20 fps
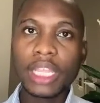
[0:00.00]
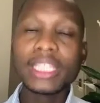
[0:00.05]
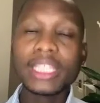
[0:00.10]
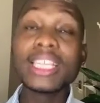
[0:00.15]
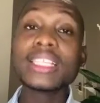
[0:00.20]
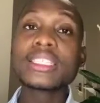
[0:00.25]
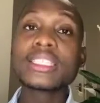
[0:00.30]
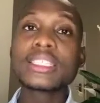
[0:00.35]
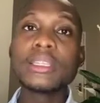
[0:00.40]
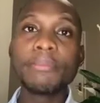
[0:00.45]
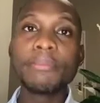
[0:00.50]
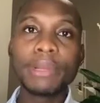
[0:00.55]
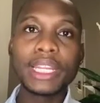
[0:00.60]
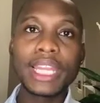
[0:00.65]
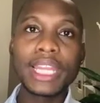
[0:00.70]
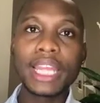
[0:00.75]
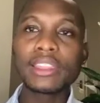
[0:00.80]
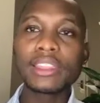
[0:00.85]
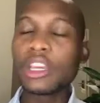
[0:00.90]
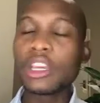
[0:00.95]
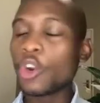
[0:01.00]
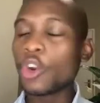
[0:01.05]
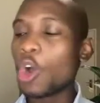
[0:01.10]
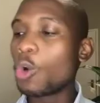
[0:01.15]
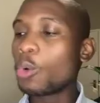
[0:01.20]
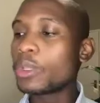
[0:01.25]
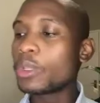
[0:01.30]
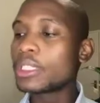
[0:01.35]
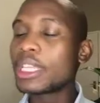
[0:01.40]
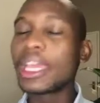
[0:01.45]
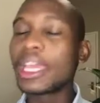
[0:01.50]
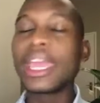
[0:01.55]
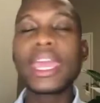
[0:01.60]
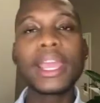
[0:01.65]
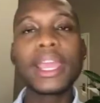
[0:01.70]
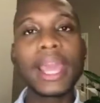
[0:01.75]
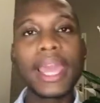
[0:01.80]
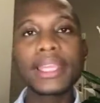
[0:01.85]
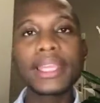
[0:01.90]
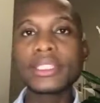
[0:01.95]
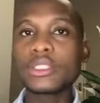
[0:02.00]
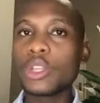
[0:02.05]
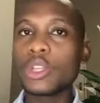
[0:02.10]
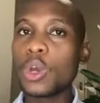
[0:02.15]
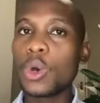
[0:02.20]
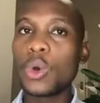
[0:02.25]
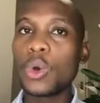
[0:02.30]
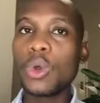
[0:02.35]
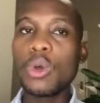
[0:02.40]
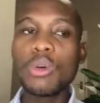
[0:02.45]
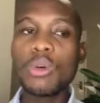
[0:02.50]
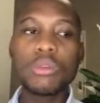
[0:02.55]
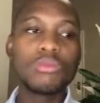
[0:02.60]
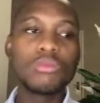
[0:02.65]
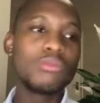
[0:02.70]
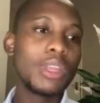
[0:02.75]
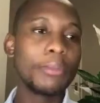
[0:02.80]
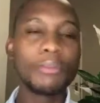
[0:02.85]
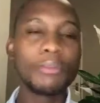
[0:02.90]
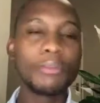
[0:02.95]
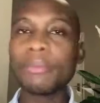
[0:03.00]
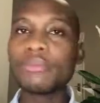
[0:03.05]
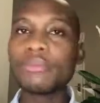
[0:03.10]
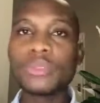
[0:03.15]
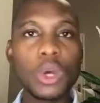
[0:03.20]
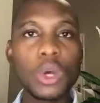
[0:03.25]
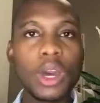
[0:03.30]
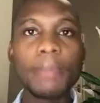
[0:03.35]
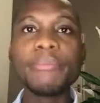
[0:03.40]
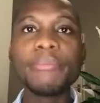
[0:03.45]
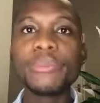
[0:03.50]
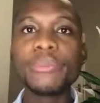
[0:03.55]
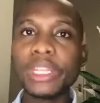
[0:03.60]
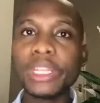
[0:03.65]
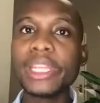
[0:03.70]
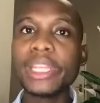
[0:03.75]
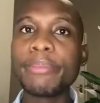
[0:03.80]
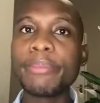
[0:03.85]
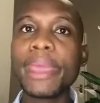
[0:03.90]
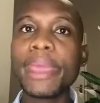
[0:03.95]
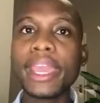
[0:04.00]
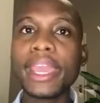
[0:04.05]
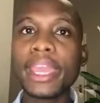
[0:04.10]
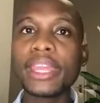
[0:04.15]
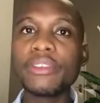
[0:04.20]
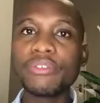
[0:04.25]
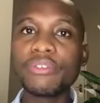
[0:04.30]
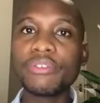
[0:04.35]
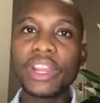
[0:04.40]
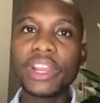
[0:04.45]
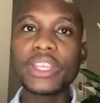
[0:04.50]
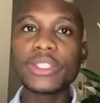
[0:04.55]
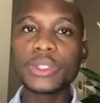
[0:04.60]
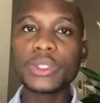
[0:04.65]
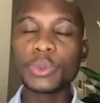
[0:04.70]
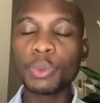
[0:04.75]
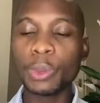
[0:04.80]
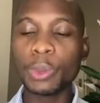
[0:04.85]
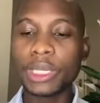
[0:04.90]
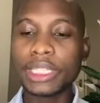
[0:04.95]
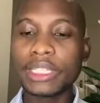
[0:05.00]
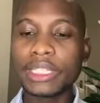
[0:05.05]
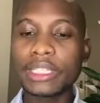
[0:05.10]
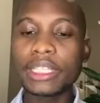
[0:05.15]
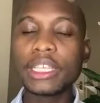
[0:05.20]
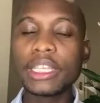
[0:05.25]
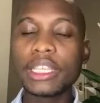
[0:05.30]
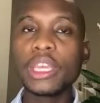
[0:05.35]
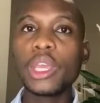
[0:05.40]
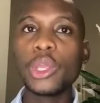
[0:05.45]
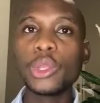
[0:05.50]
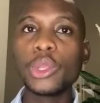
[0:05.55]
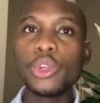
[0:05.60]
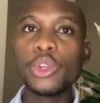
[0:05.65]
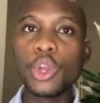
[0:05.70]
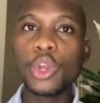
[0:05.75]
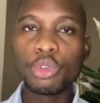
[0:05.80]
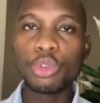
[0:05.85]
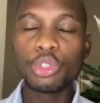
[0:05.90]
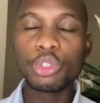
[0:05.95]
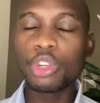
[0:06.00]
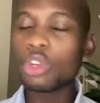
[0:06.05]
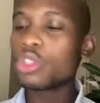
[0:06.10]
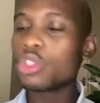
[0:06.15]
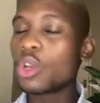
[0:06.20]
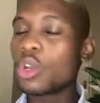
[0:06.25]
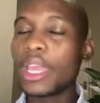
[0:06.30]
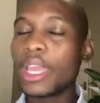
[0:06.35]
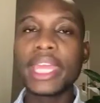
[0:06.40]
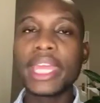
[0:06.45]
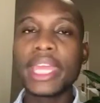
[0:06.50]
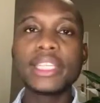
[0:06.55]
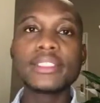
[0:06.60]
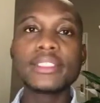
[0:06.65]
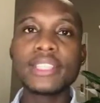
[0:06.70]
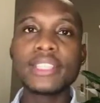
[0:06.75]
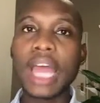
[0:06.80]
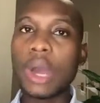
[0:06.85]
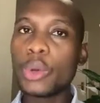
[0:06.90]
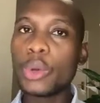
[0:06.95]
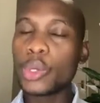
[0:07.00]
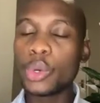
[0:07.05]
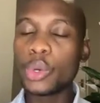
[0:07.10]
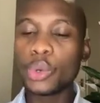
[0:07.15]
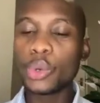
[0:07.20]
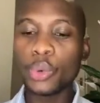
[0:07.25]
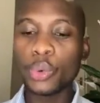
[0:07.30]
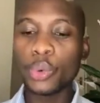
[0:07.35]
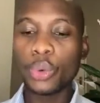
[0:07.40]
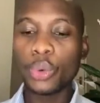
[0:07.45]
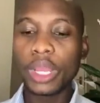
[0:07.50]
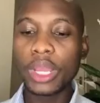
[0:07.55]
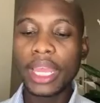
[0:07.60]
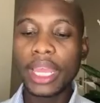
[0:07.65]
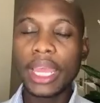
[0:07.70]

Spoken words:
There's simply nothing wrong with saying, "Hey guys, no, I'm really back and friends with Jojo and now Nonku."